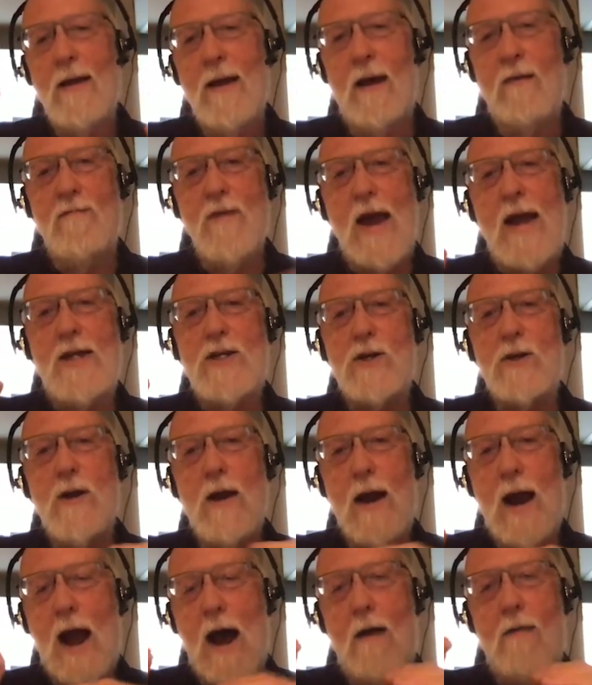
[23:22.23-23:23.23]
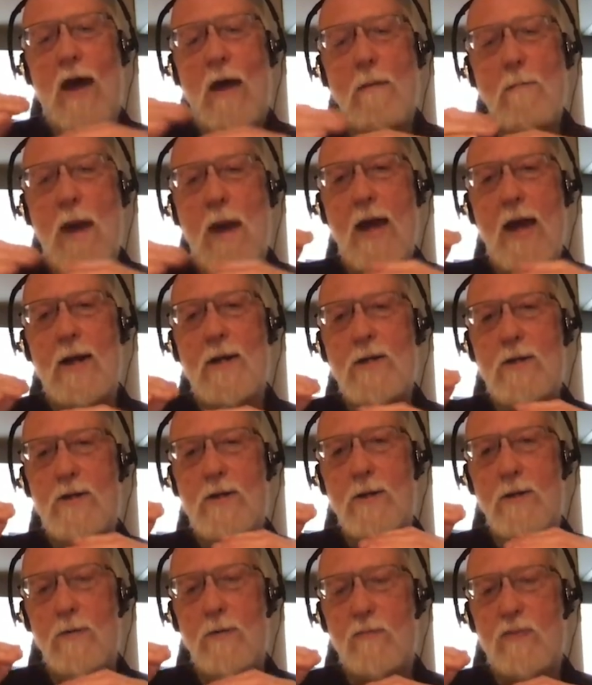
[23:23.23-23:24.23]
of nature, how they manage
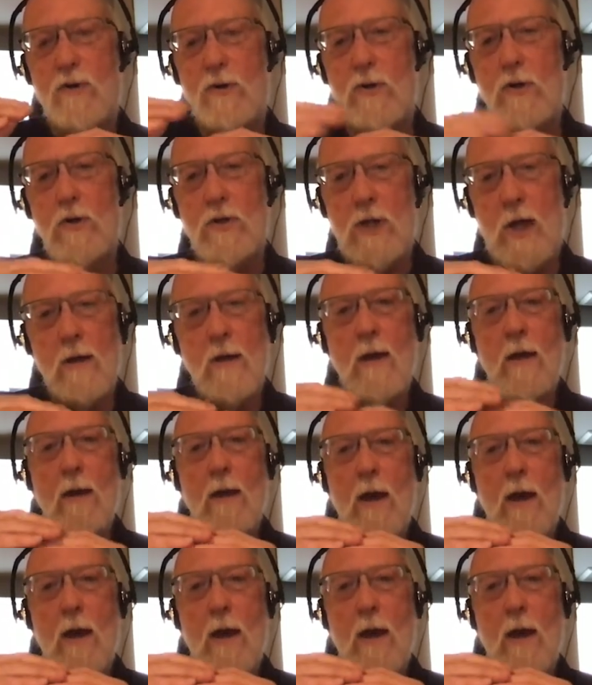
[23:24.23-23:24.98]
to produce a